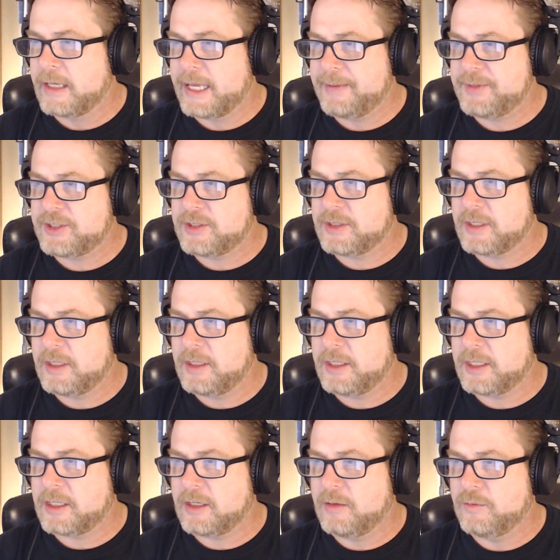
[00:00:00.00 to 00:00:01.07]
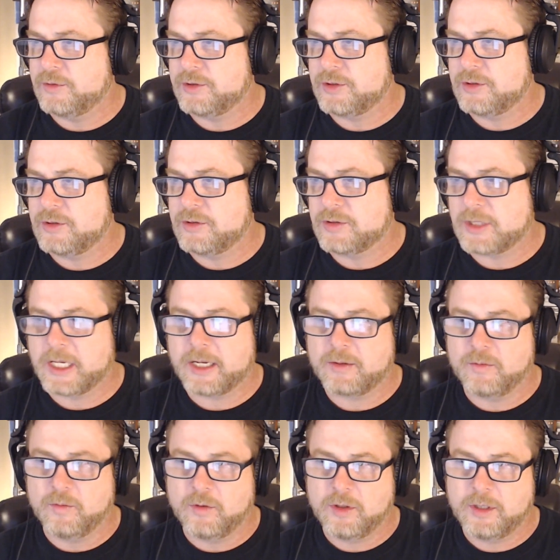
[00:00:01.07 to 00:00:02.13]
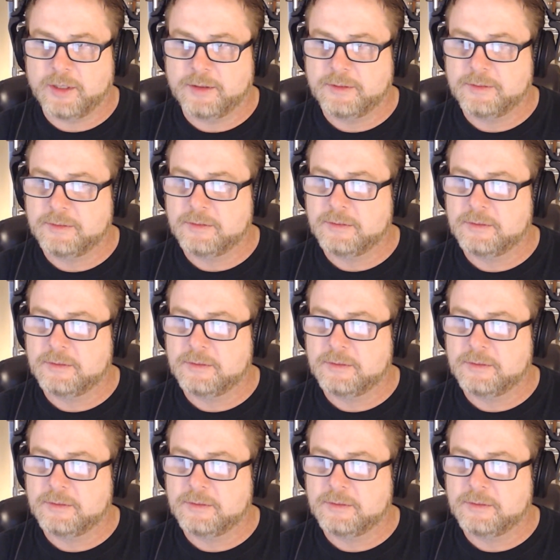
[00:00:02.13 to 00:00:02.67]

How much of the honeycomb would you use? Like one